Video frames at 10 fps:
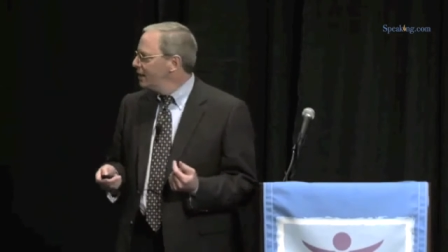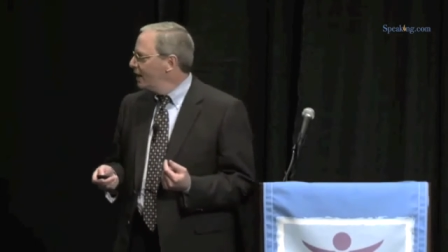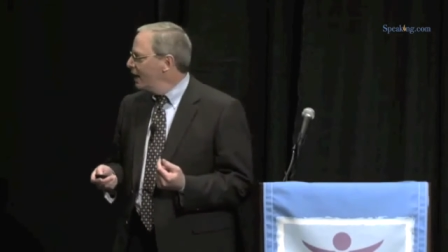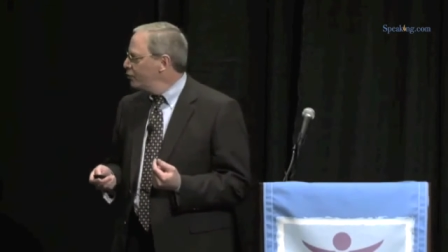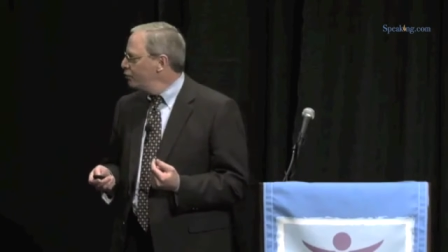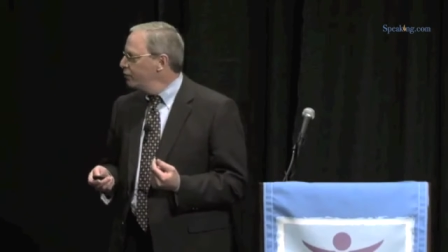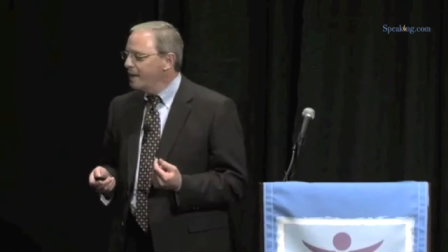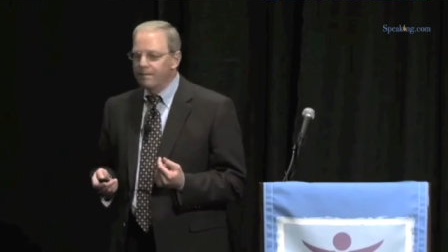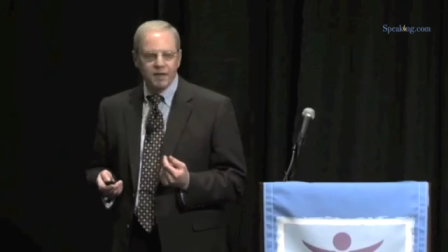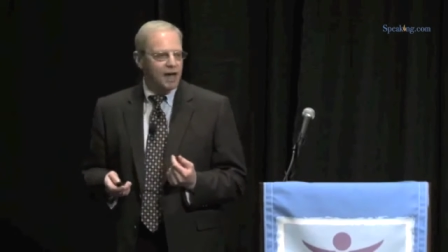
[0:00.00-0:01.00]
And you
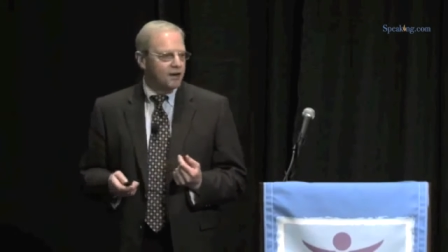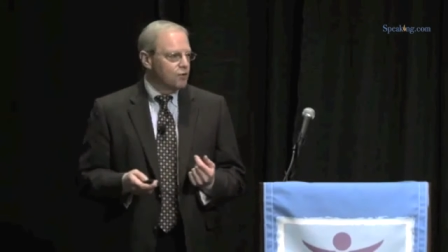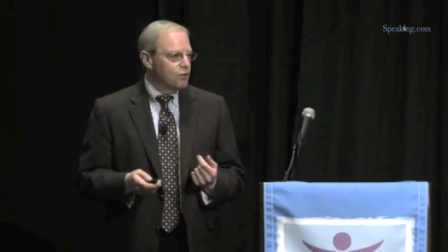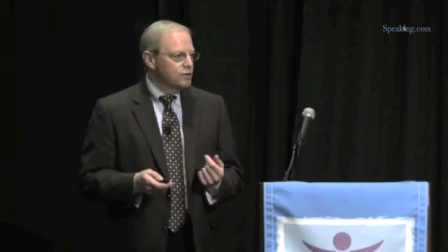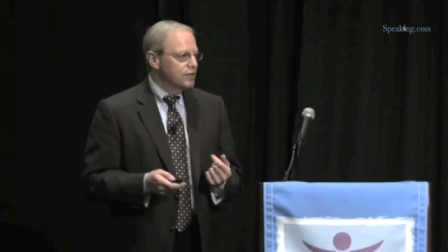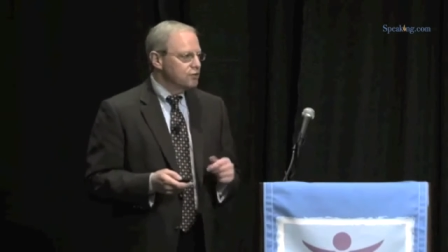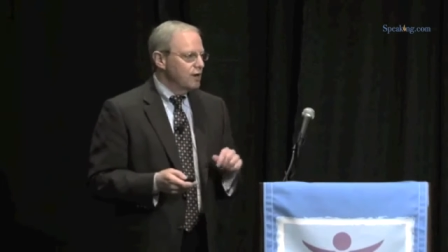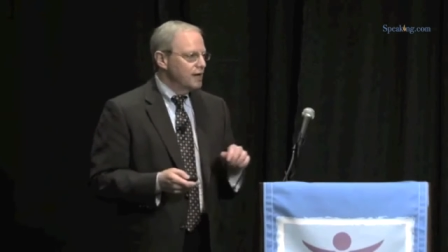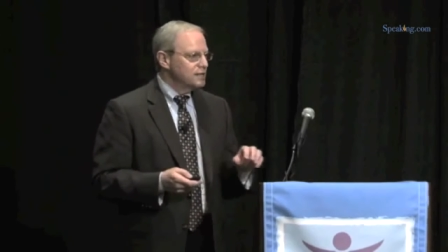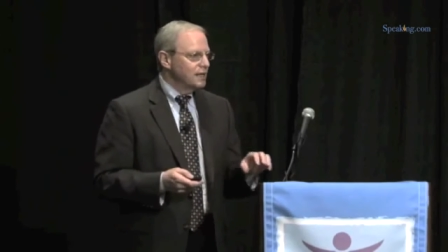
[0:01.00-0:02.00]
remember that, of course. They
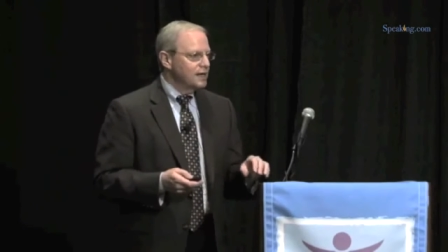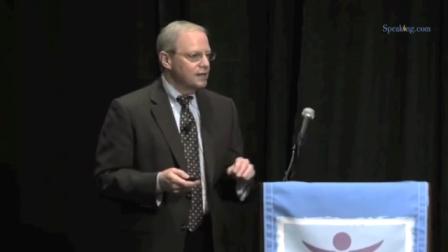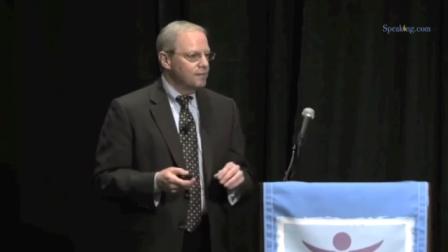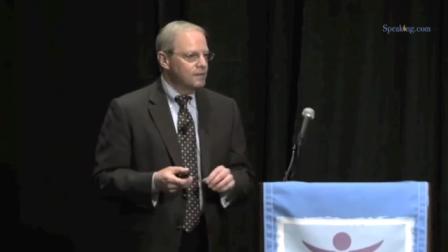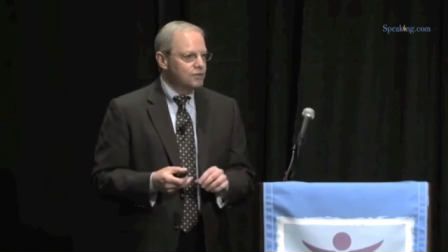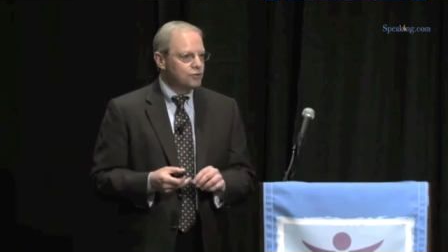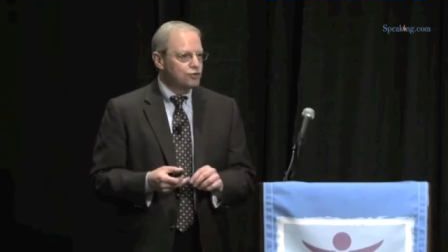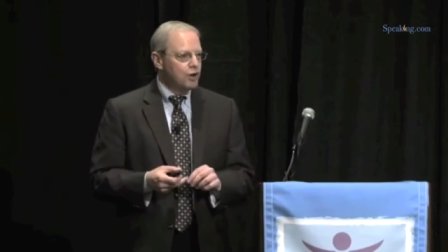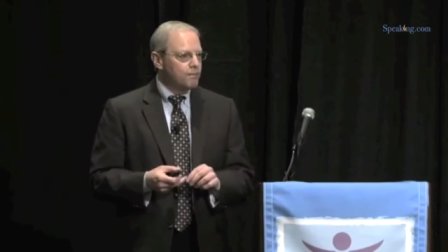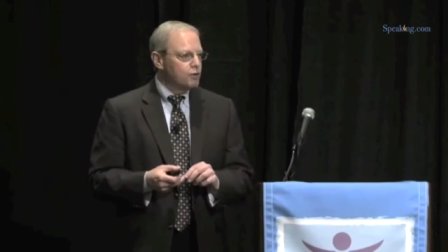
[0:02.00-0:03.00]
translated them into
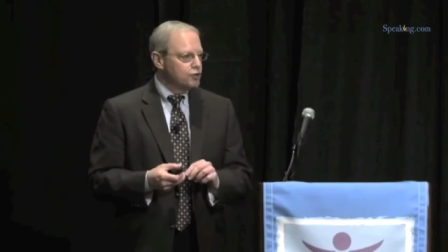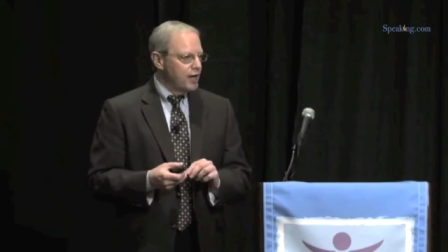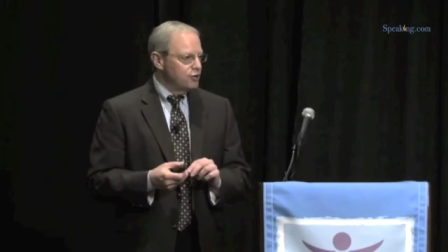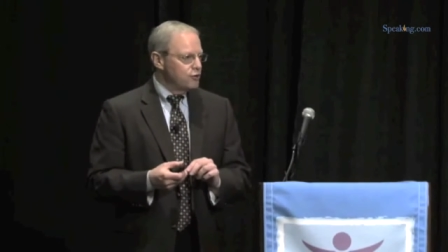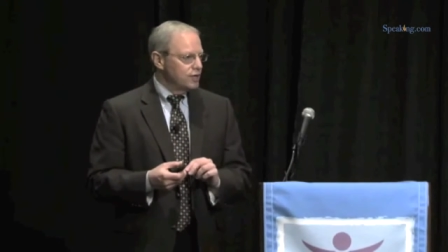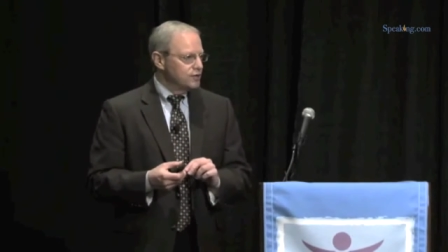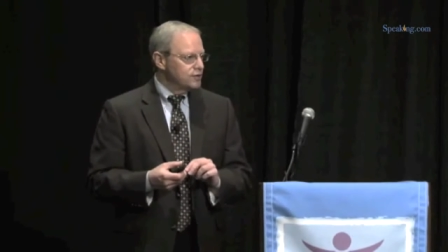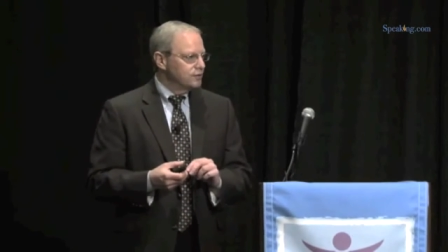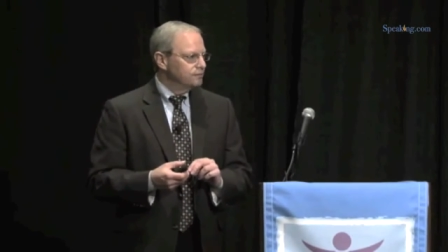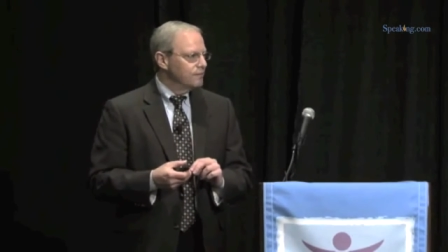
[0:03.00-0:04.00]
jumbo jet
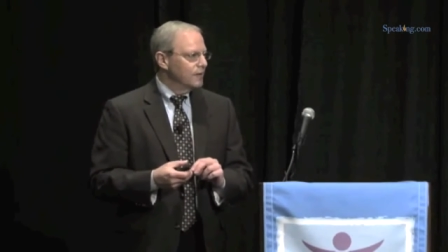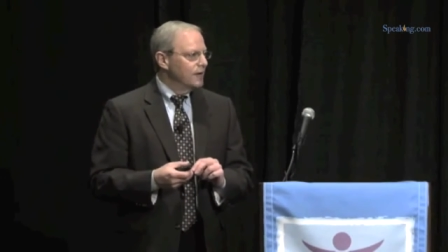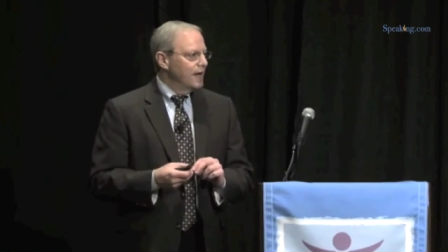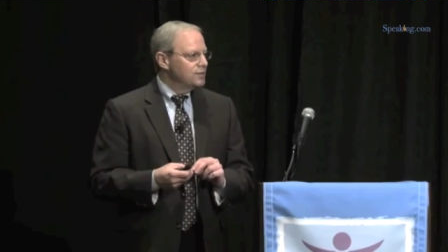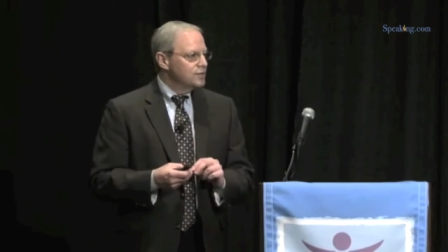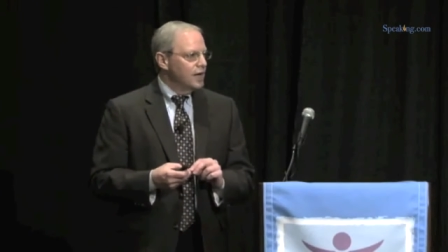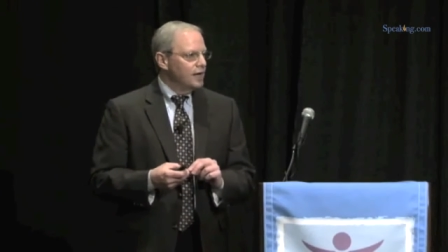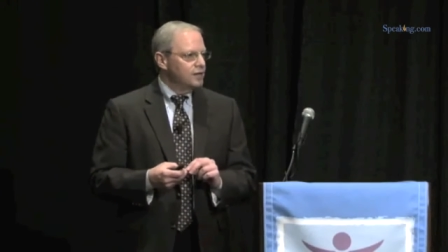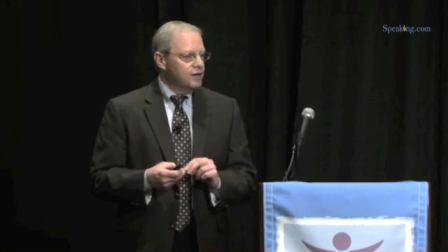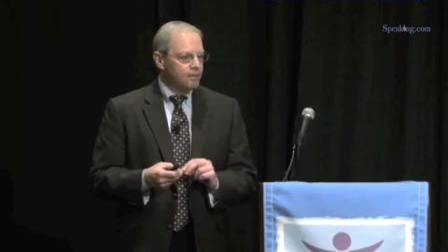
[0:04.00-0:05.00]
units and
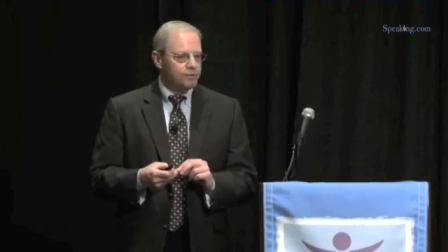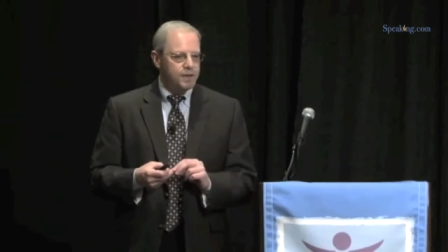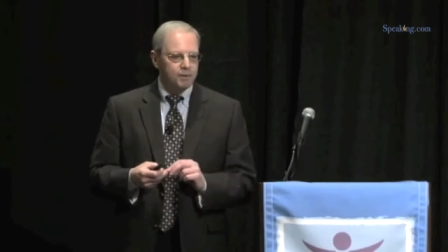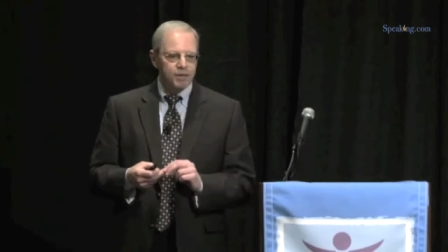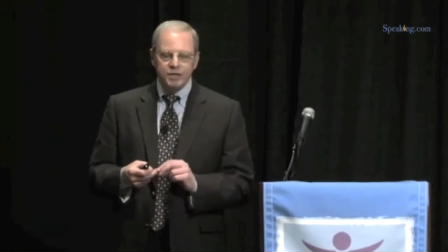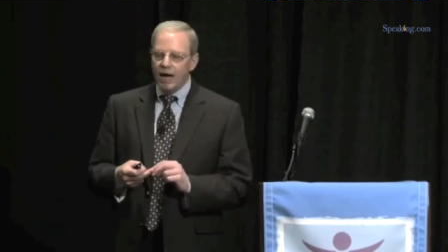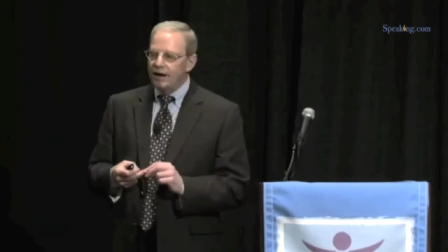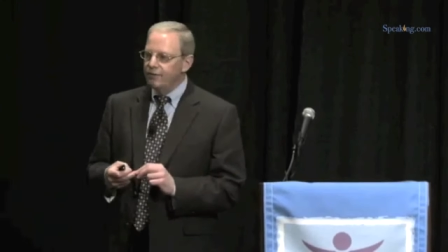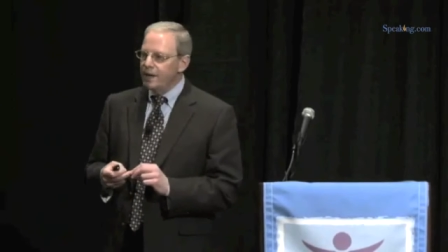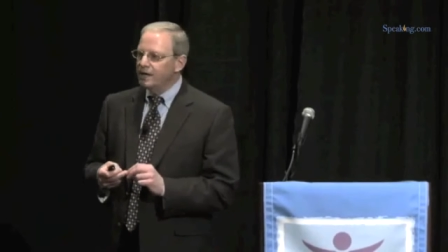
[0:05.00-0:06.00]
said the number of people that die
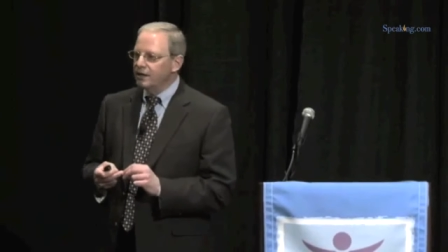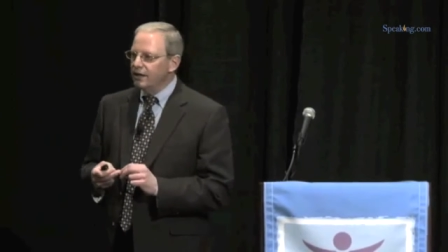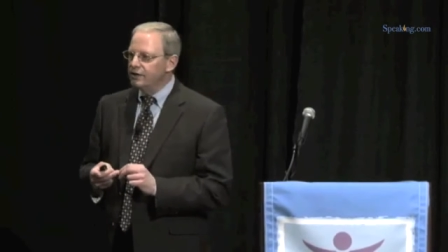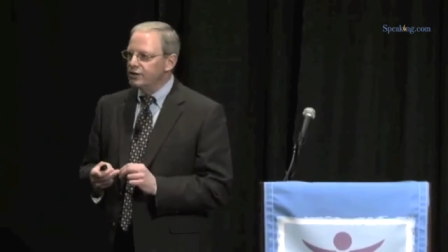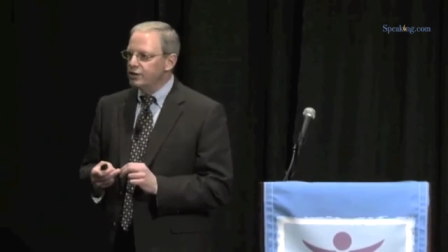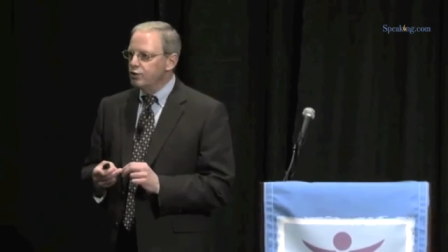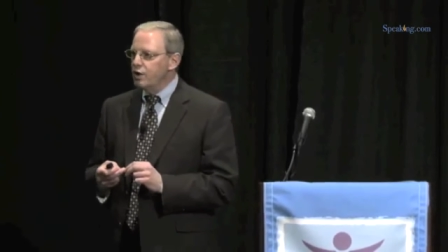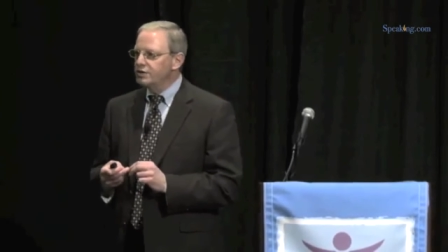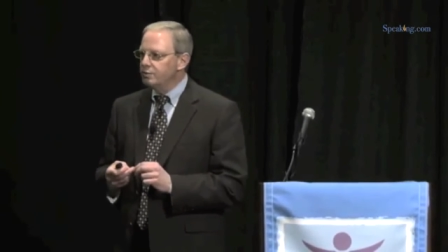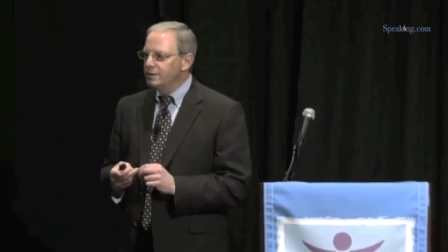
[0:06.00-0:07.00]
from medical errors in the
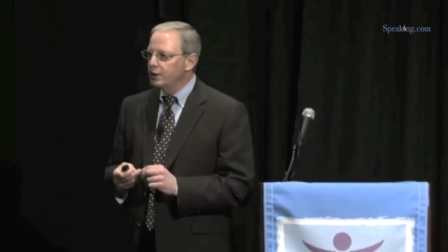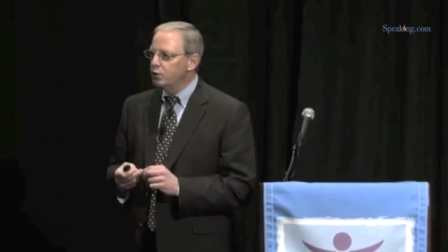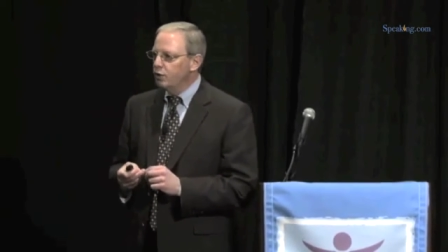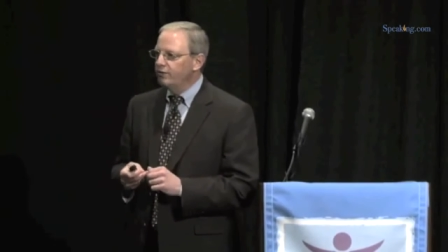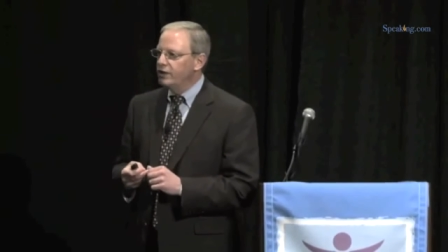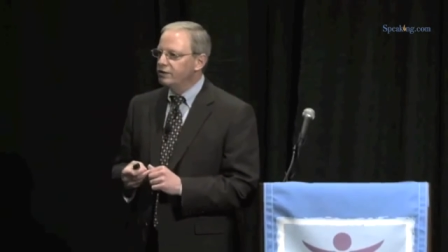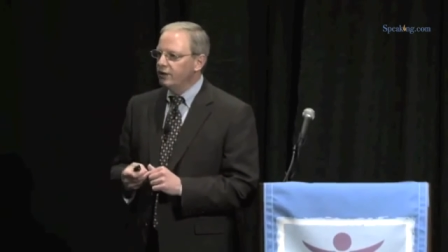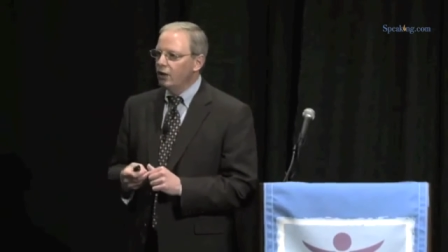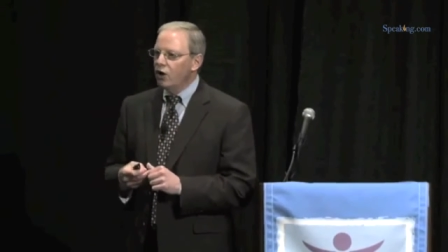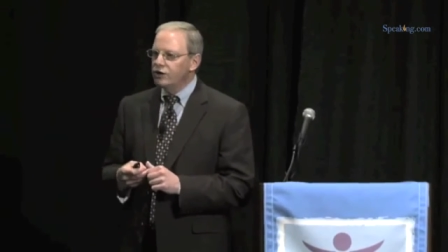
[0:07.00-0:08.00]
US would be the equivalent of a
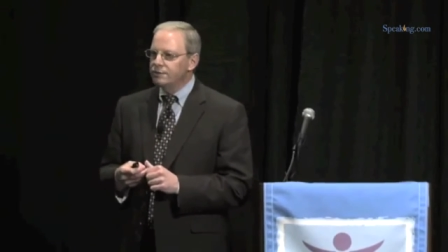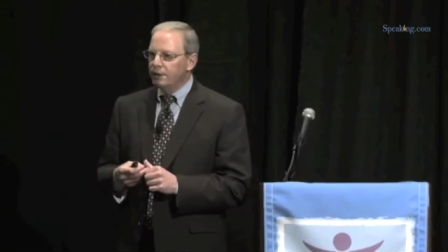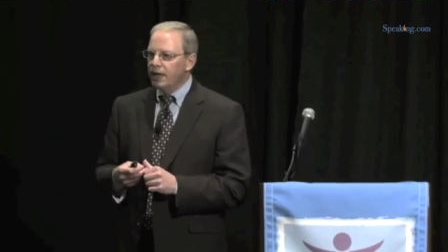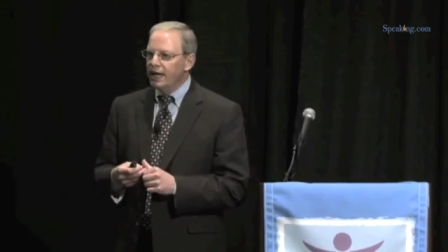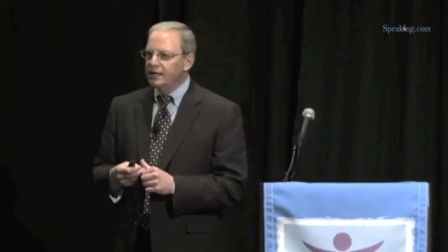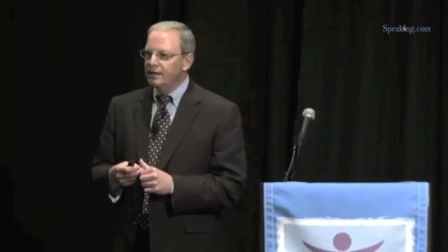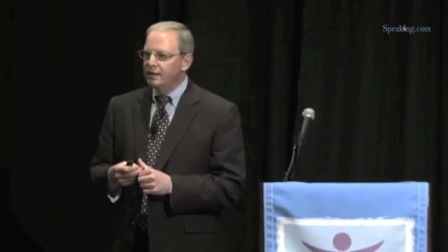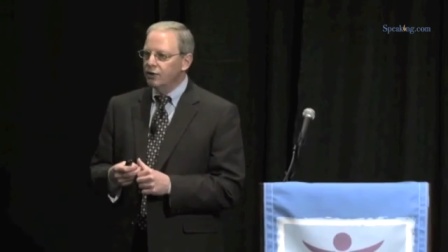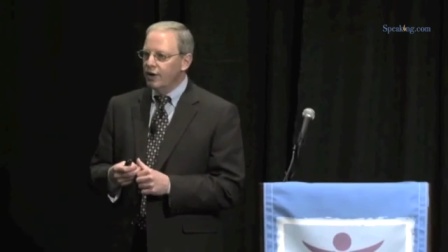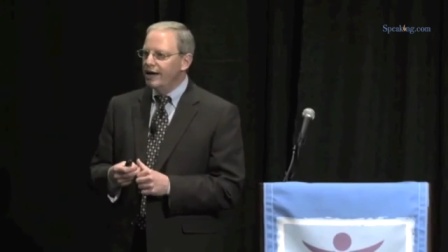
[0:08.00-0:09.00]
large plane
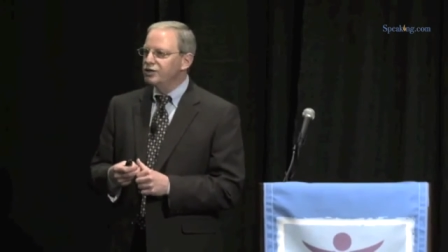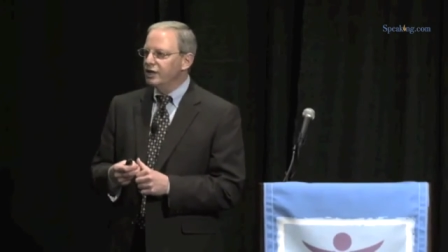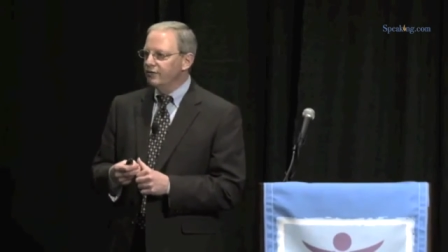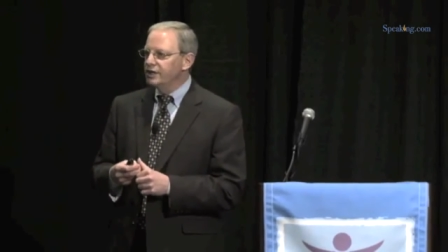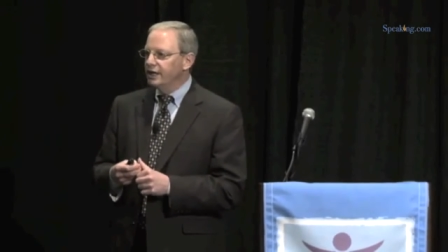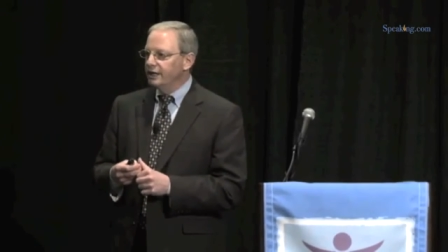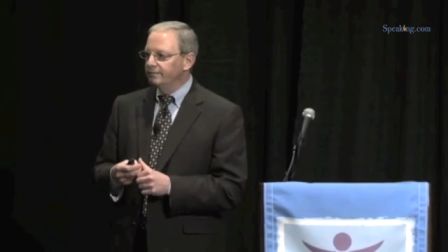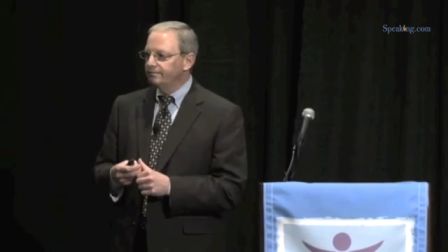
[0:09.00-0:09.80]
crashing every day.